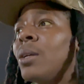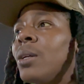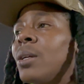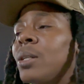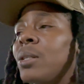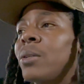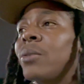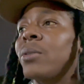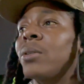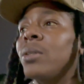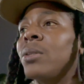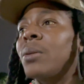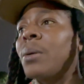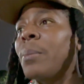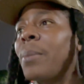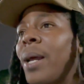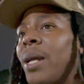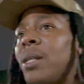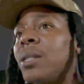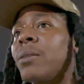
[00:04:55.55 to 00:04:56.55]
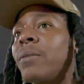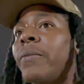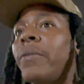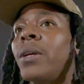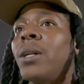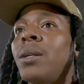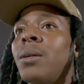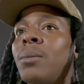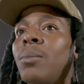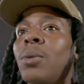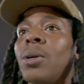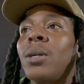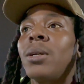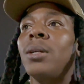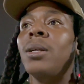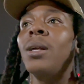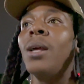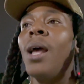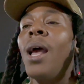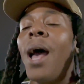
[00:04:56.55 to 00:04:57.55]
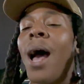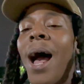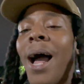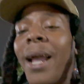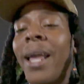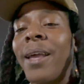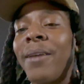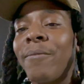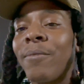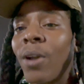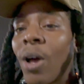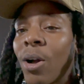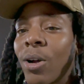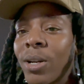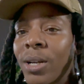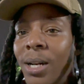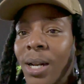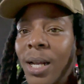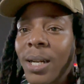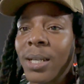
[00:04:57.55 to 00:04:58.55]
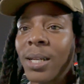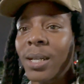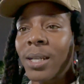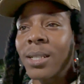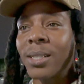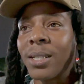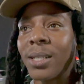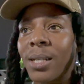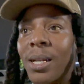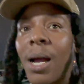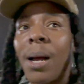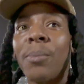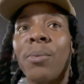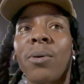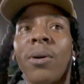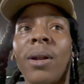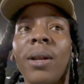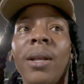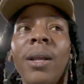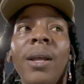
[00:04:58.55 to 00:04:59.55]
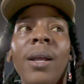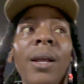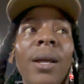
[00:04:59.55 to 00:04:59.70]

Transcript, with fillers: It's just an amazing feeling, bro. I can't vlog in here like that because it's copyright.